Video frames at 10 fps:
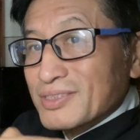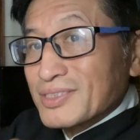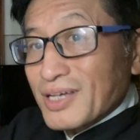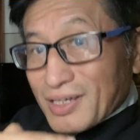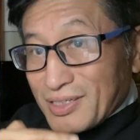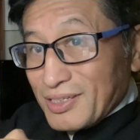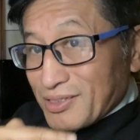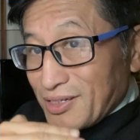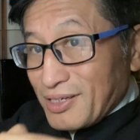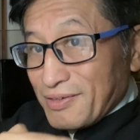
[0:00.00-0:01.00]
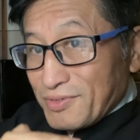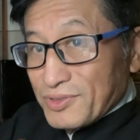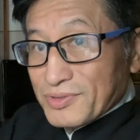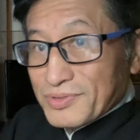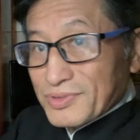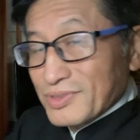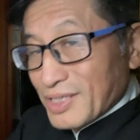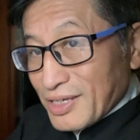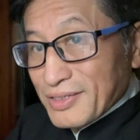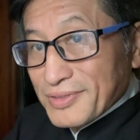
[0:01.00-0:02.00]
technique level.
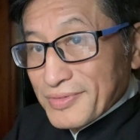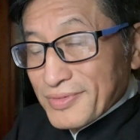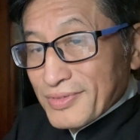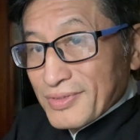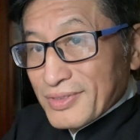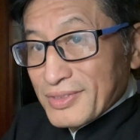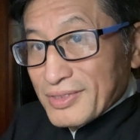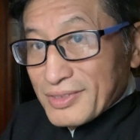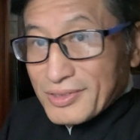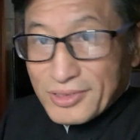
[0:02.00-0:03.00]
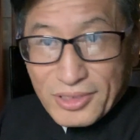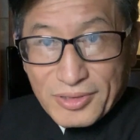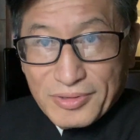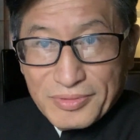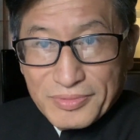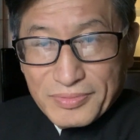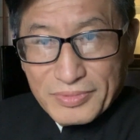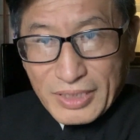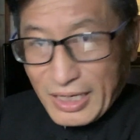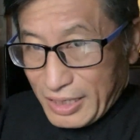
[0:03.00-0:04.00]
Okay, so
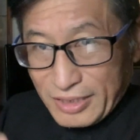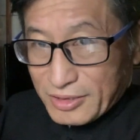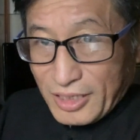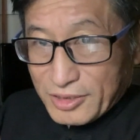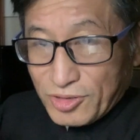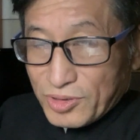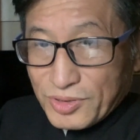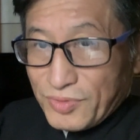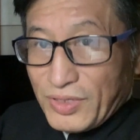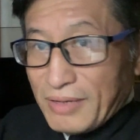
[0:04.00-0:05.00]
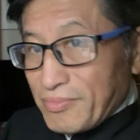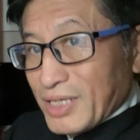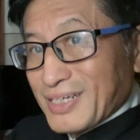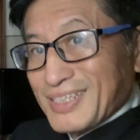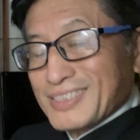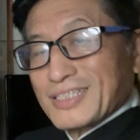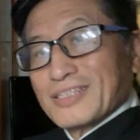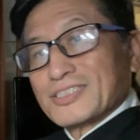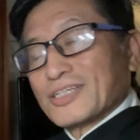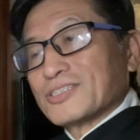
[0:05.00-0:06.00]
I don't know if that make any
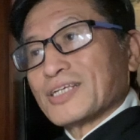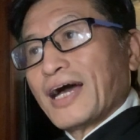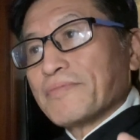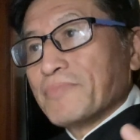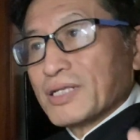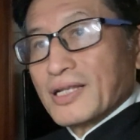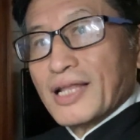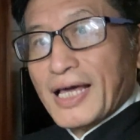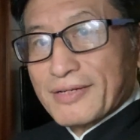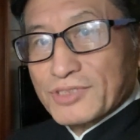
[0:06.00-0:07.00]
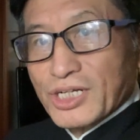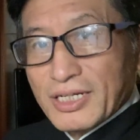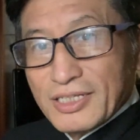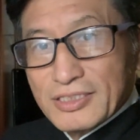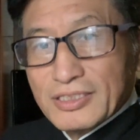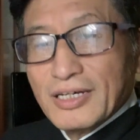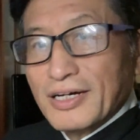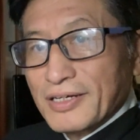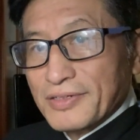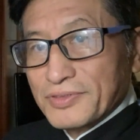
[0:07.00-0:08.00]
sense, because I met a lot of Chinese,
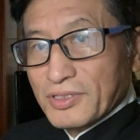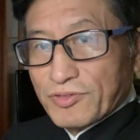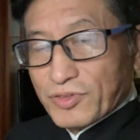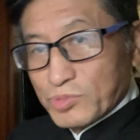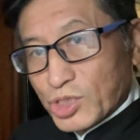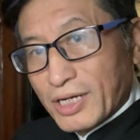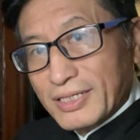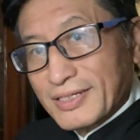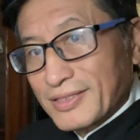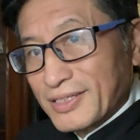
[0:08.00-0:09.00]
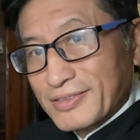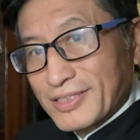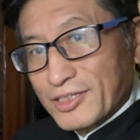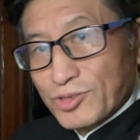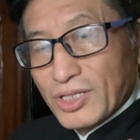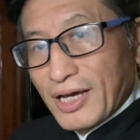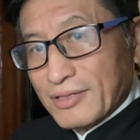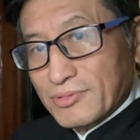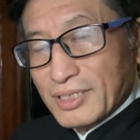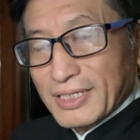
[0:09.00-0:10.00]
from China. They could not
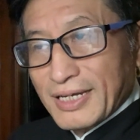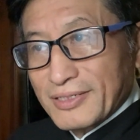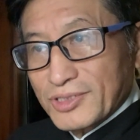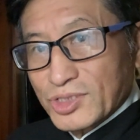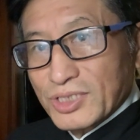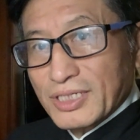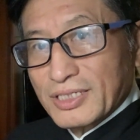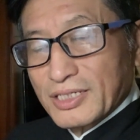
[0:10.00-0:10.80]
really understand,